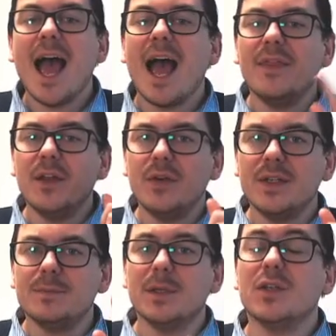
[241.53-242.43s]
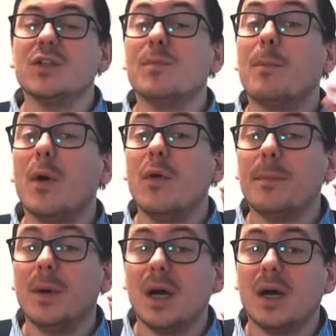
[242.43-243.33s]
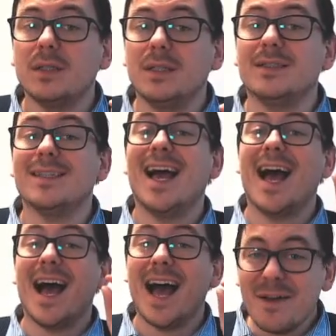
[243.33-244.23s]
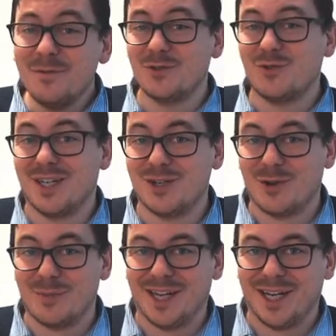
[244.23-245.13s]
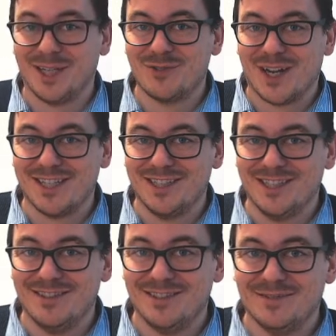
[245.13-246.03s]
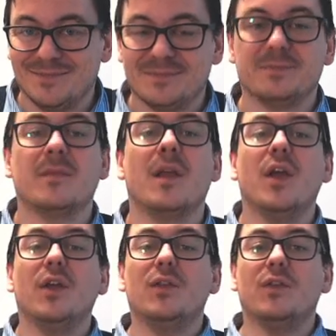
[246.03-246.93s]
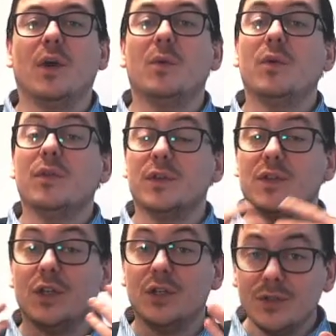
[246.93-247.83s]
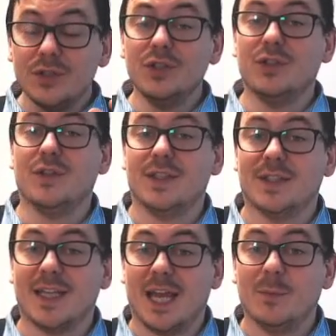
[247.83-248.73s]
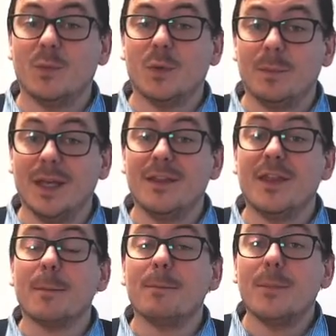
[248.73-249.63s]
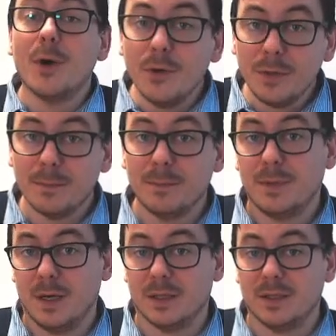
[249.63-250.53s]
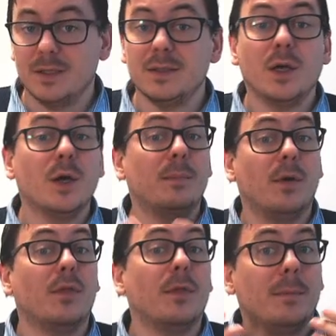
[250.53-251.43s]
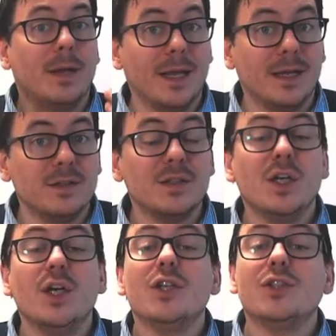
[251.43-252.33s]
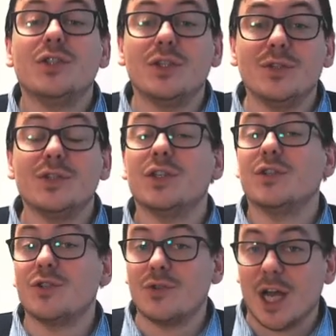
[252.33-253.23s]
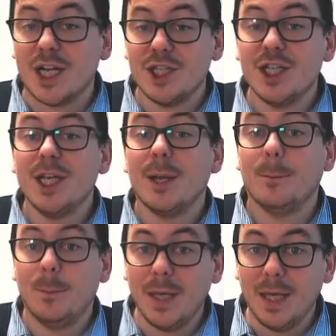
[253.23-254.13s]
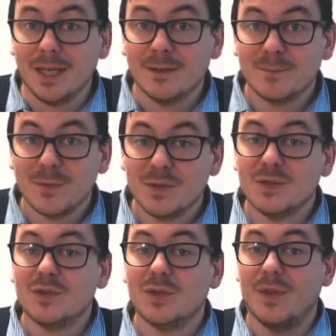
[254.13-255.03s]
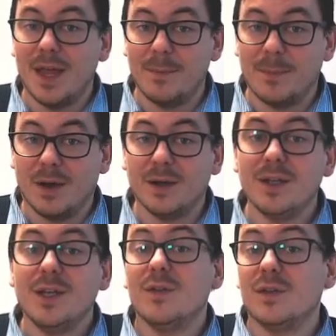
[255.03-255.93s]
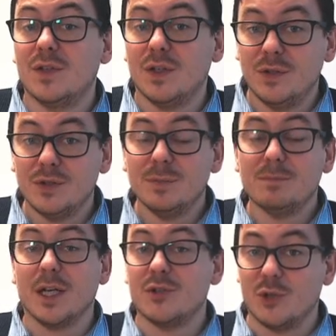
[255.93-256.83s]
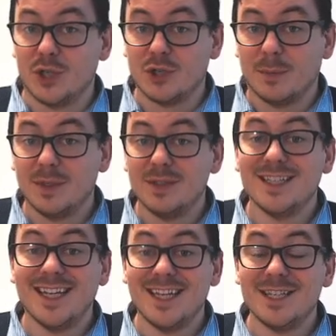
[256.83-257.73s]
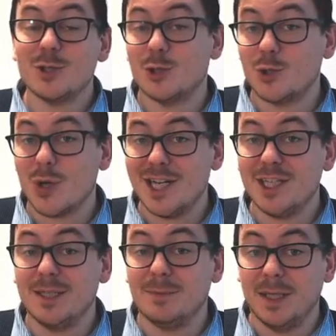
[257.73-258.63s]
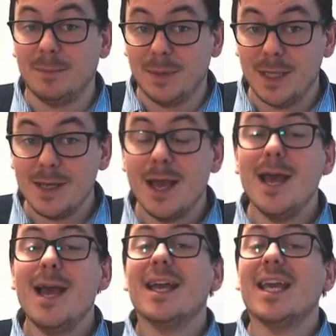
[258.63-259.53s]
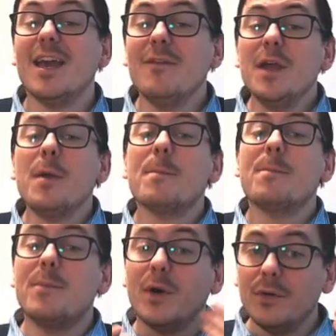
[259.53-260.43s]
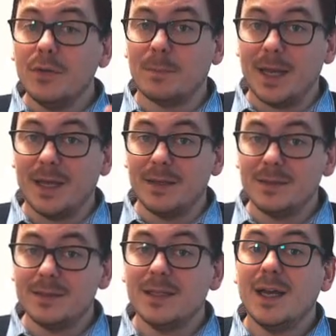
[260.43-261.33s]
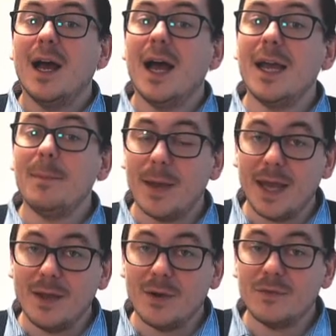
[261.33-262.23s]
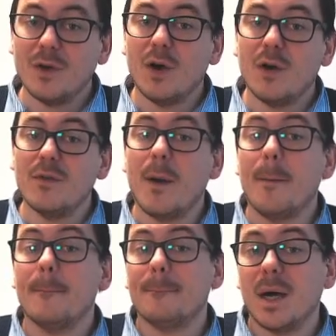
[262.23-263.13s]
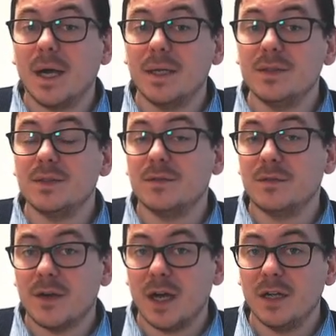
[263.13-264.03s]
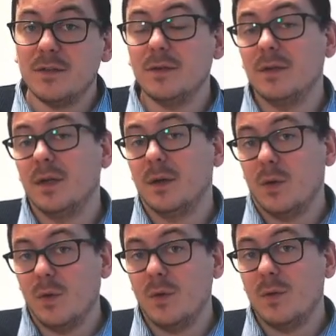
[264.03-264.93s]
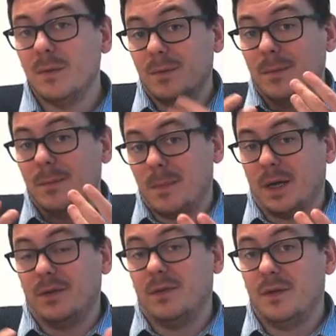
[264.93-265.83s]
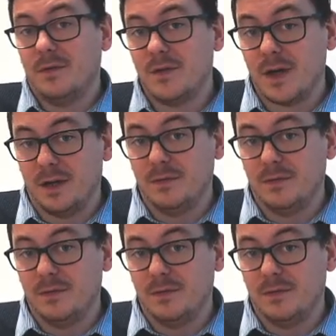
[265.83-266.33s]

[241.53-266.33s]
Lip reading: And there is, because both parties have strictly dominating strategies. So the solution to this game would be that both parties, both players, choose strategy B. So thereby the solution by strict dominance is strategy BB, giving both players a payoff of -5 or -5.